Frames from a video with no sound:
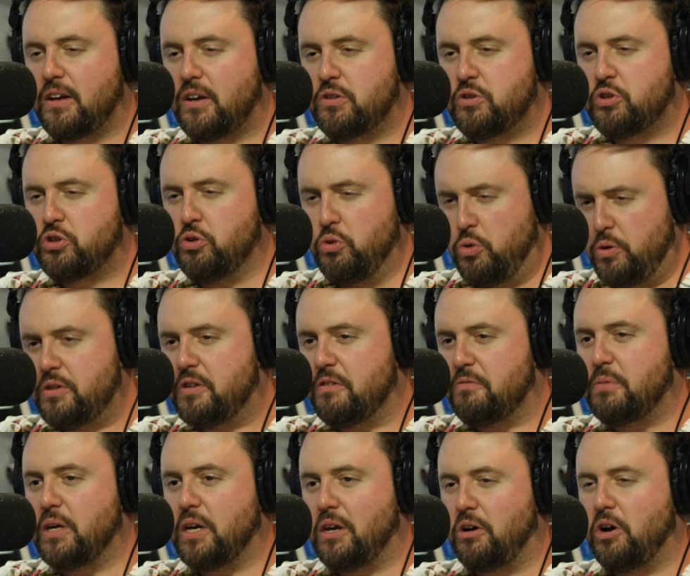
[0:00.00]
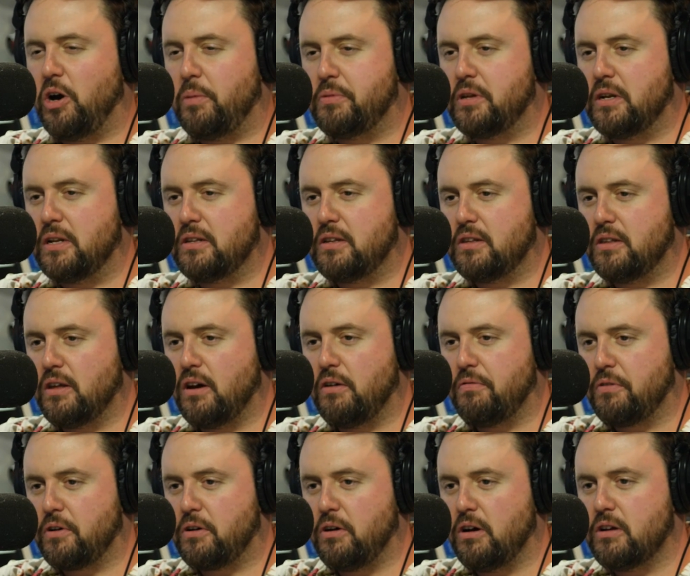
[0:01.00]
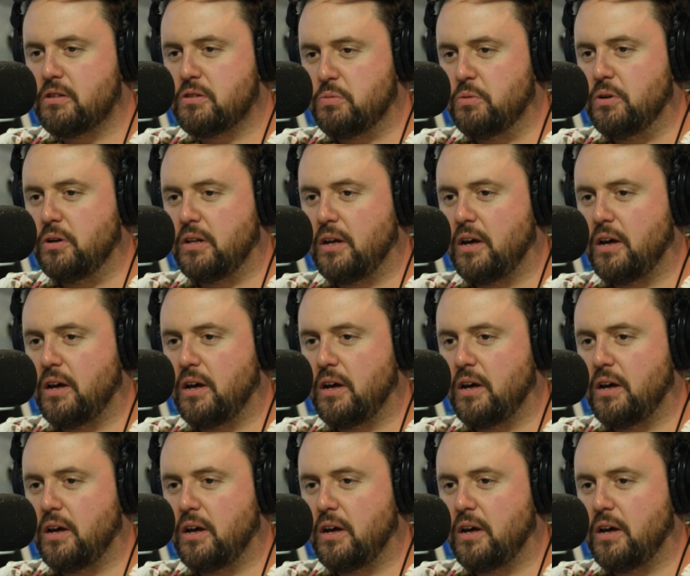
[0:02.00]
sort of being co-opted into the Afrikaans world.